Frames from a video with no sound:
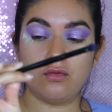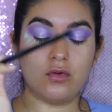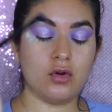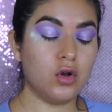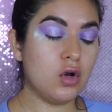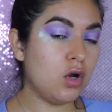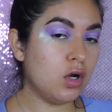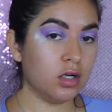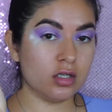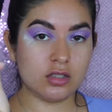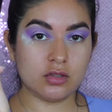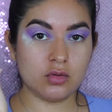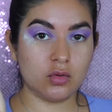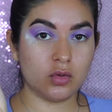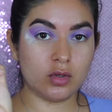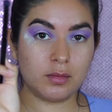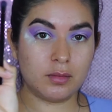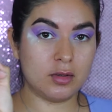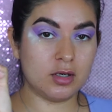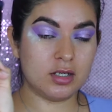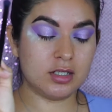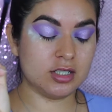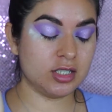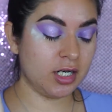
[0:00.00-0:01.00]
contour
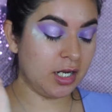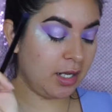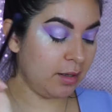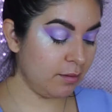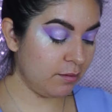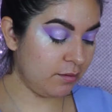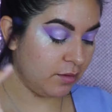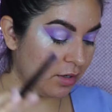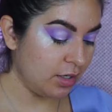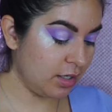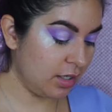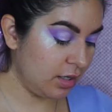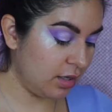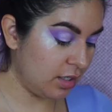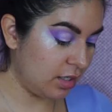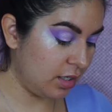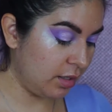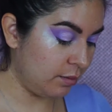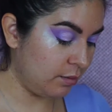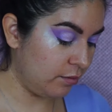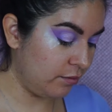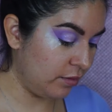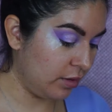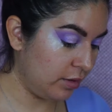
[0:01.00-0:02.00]
brush. I keep forgetting the
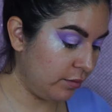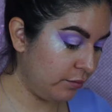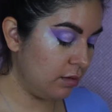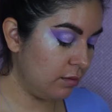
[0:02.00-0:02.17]
name of it.